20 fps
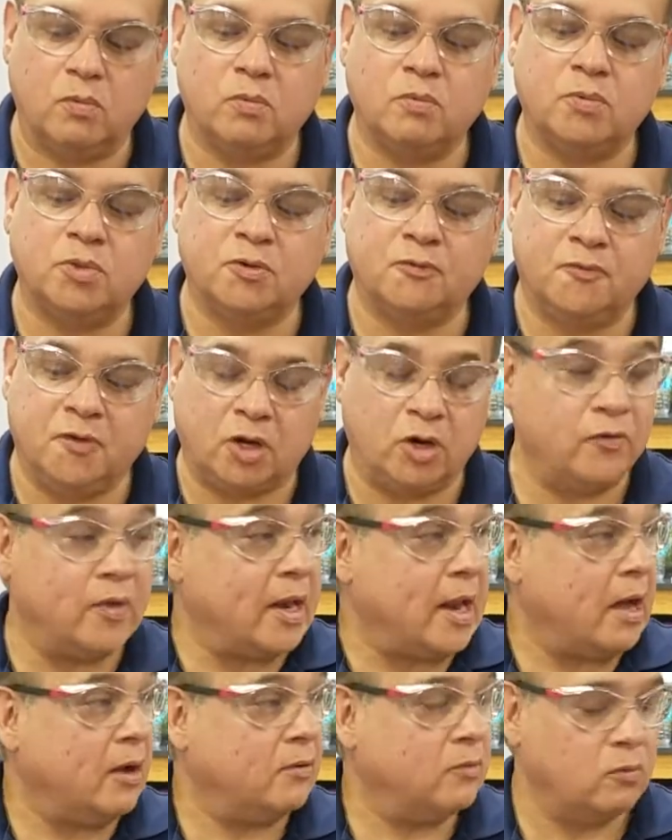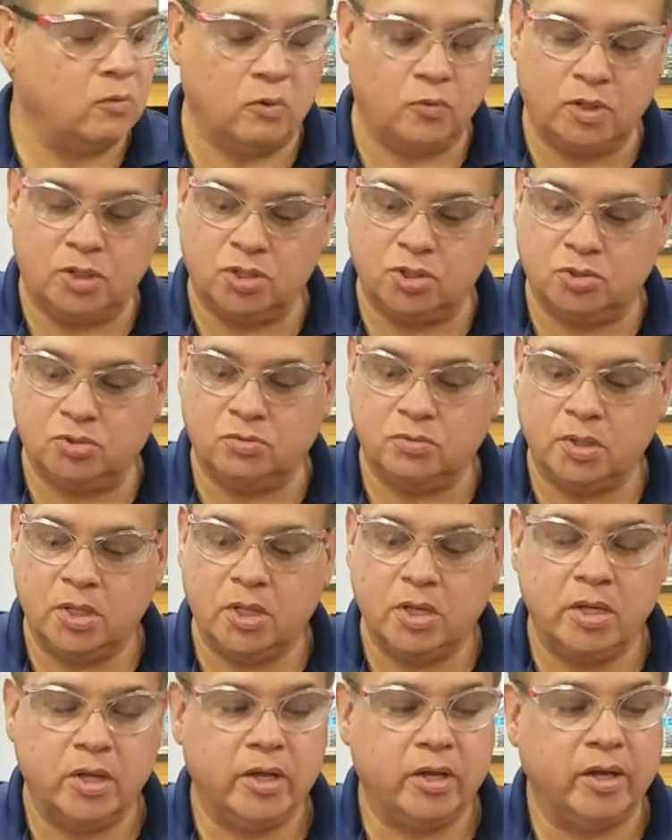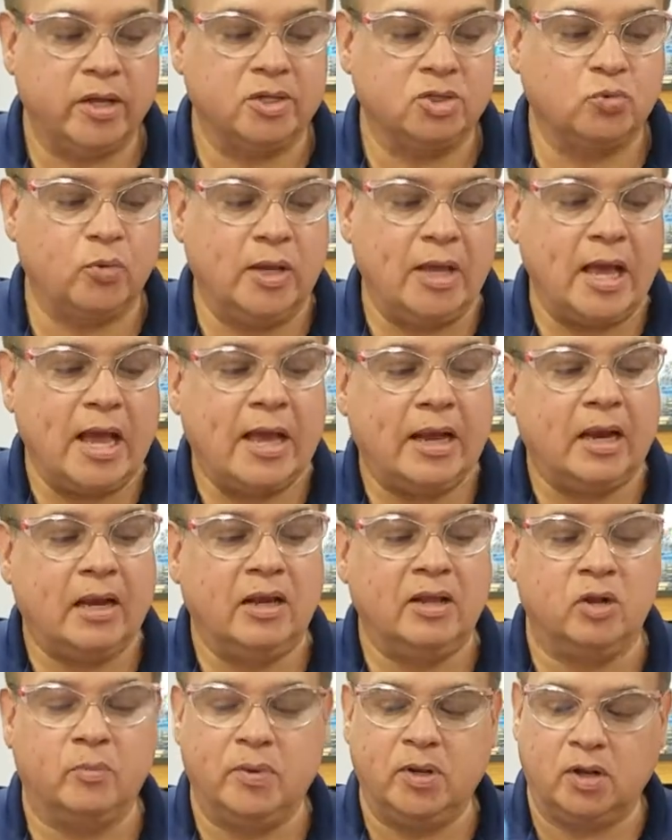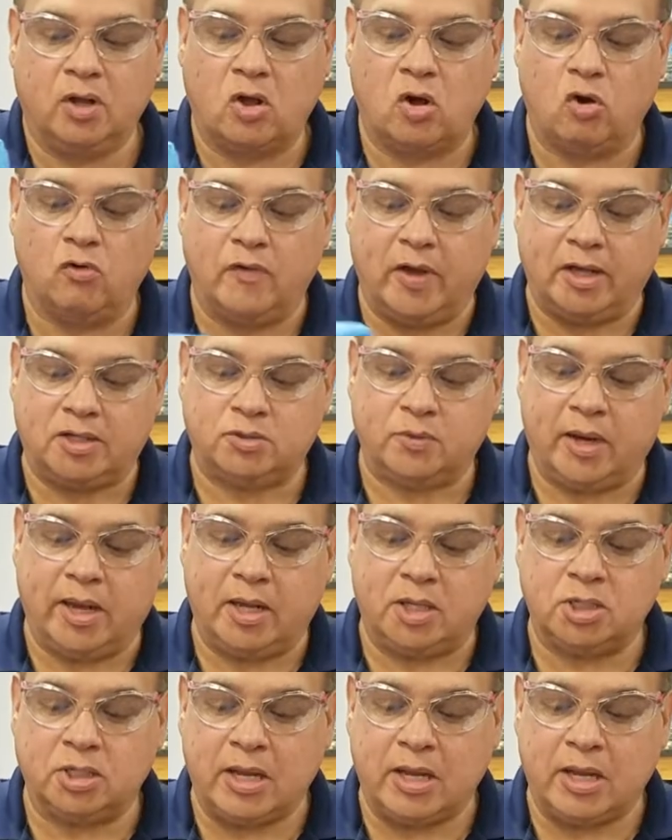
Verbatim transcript: to figure that out, what we do is we add a little bit of Kovac's reagent.